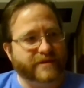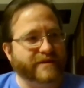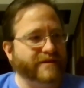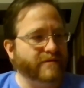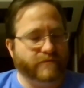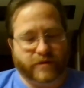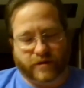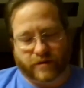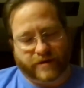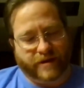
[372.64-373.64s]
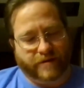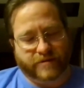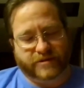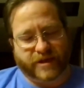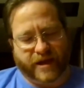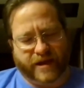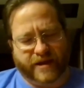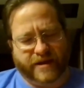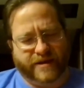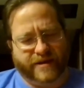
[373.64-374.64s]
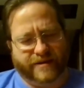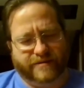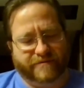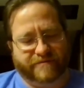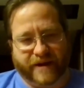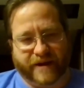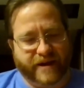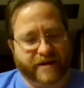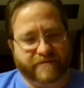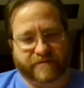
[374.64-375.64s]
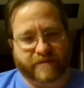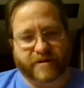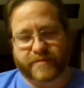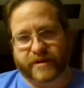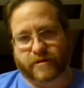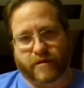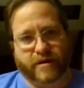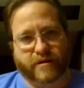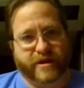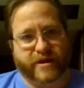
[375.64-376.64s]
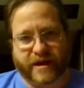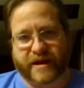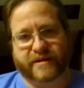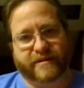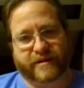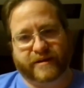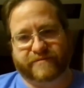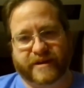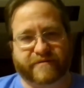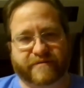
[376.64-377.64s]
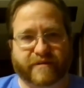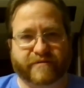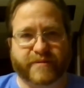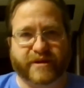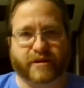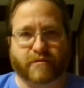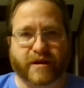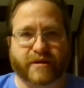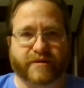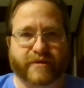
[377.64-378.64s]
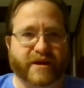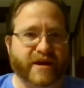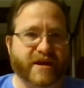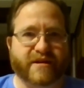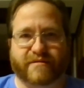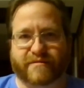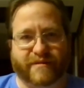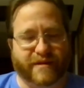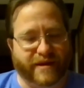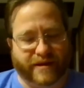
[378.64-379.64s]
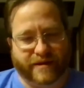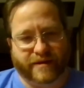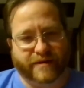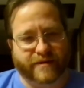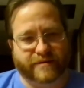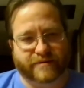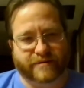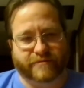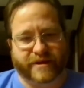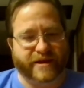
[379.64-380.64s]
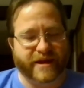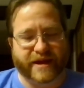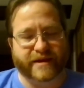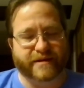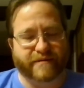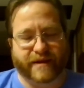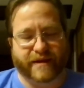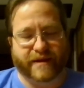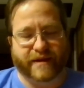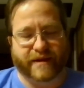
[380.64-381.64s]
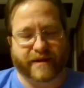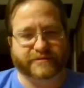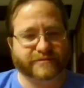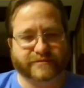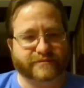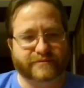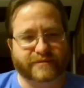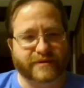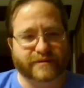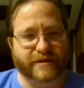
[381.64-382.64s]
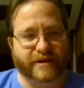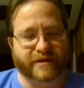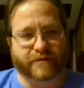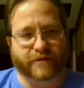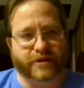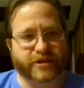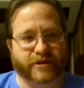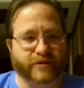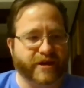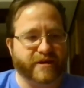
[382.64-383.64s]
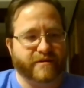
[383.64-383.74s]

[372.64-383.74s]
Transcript: was a fighting for every bit of ground we got, fighting for every bit of ground that we need and we can get. And unfortunately,